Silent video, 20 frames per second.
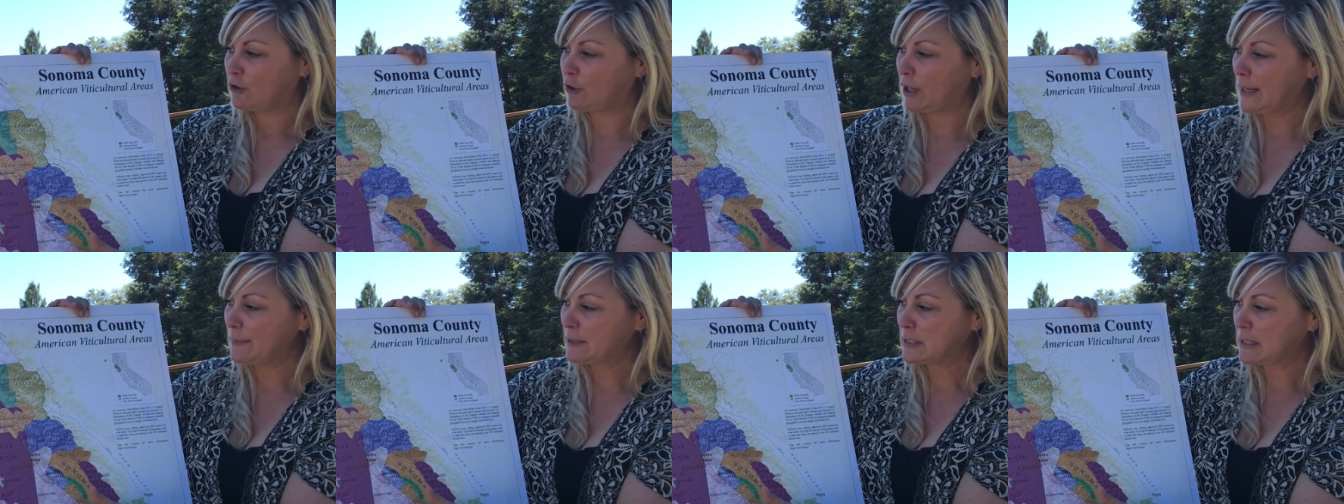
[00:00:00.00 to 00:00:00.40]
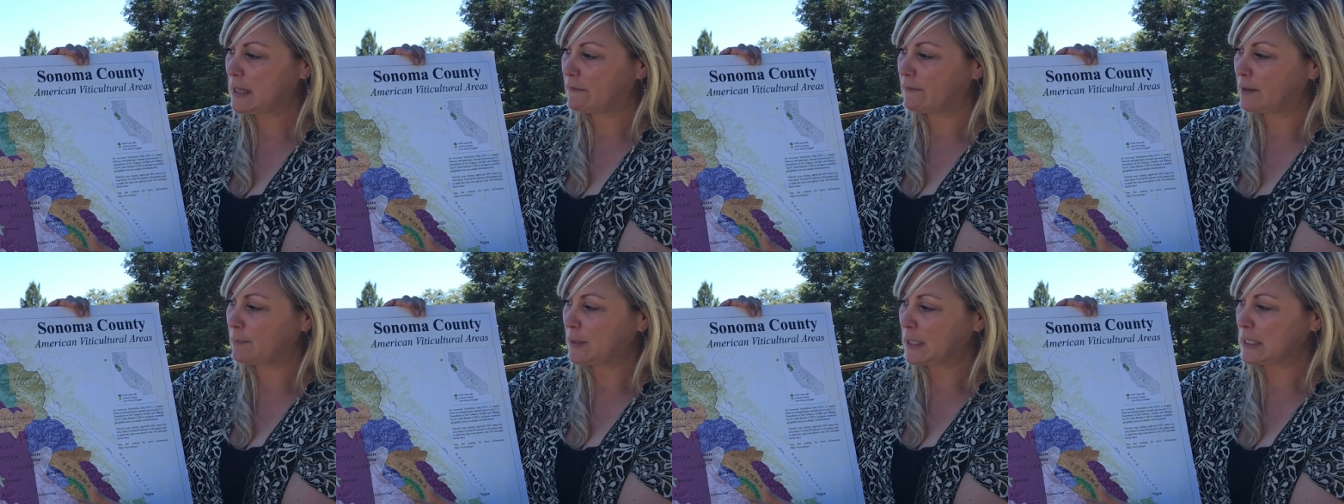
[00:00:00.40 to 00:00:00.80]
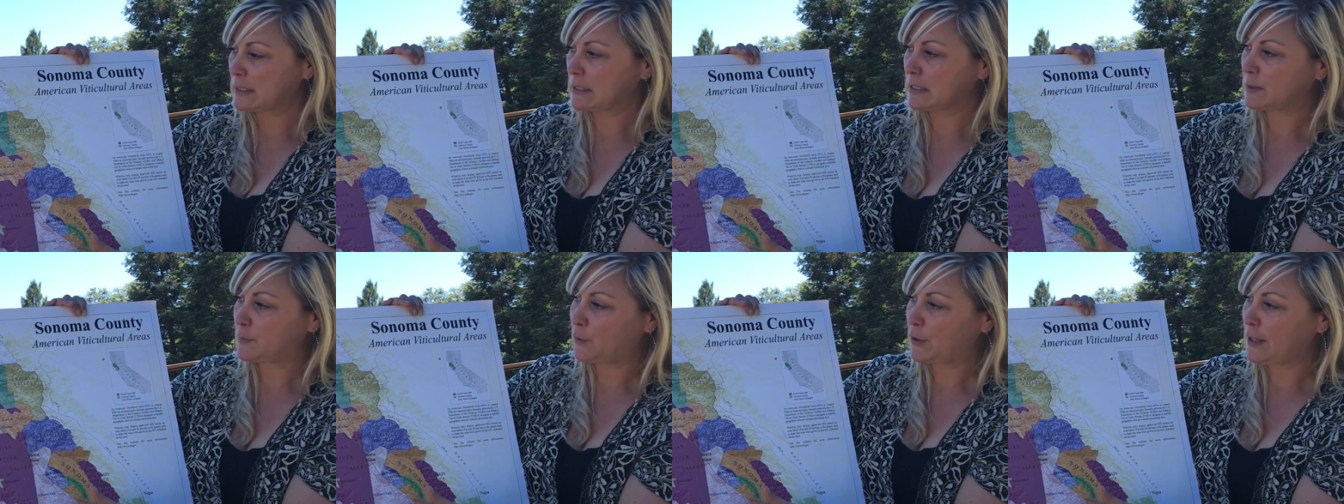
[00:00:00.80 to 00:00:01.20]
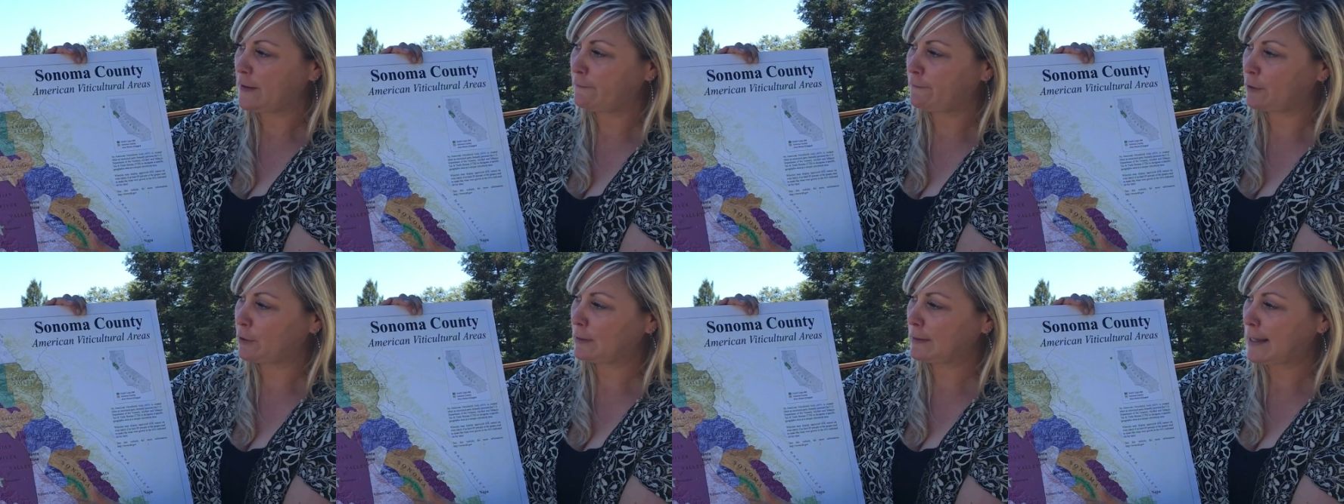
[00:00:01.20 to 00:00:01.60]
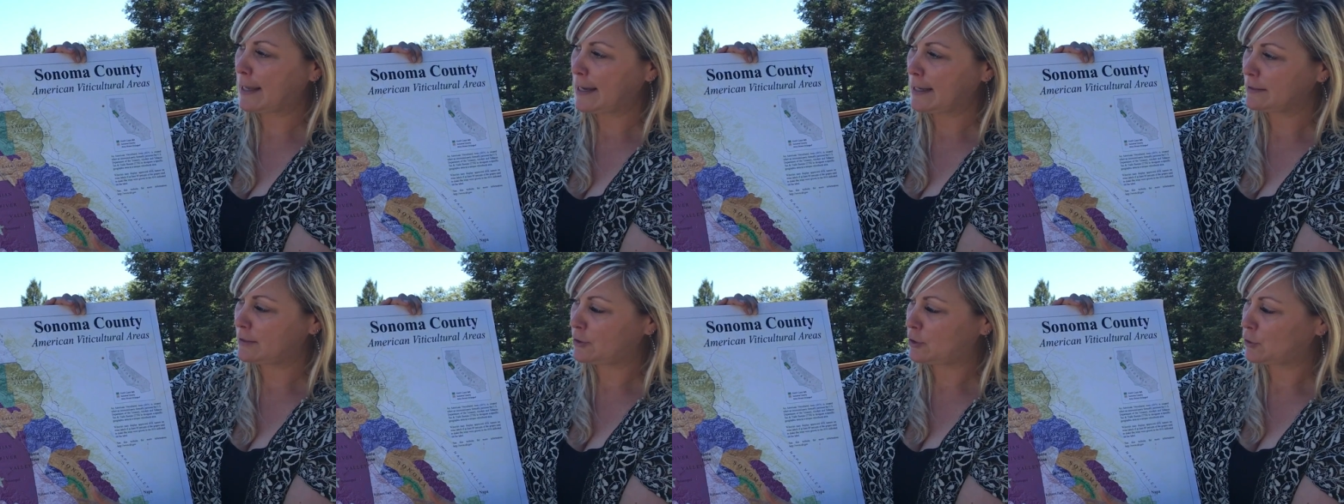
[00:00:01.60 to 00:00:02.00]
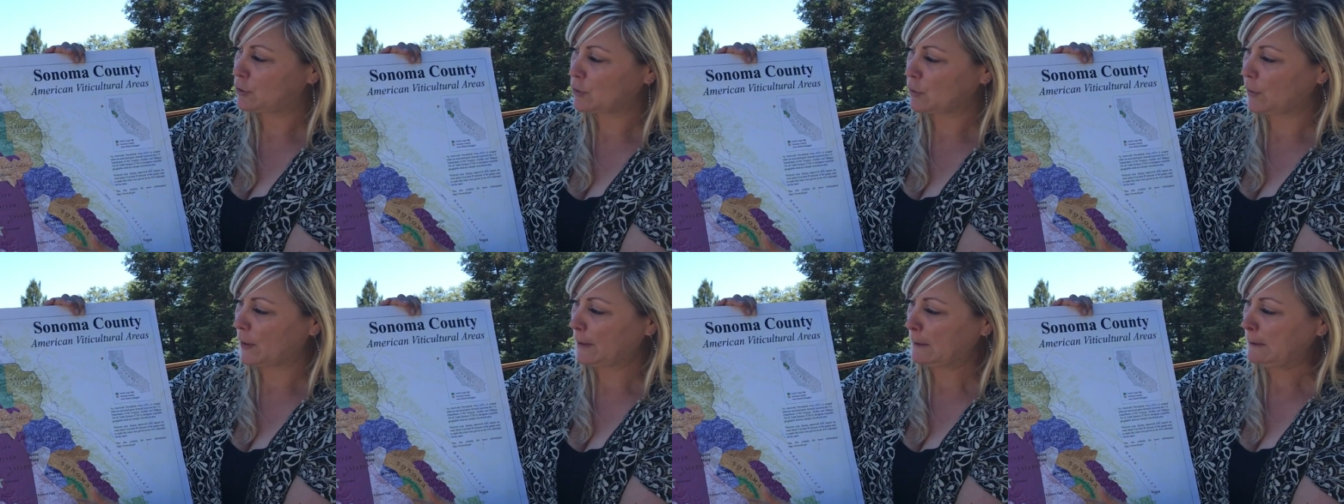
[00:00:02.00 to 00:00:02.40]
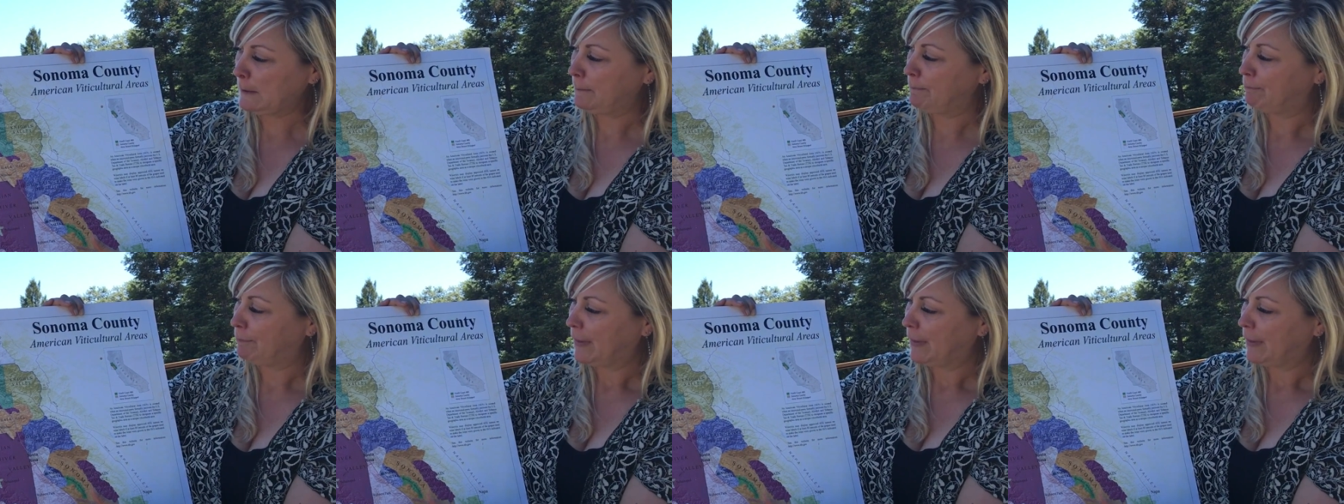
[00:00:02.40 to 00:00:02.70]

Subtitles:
Grapes love it because it's pre-fertilized soil.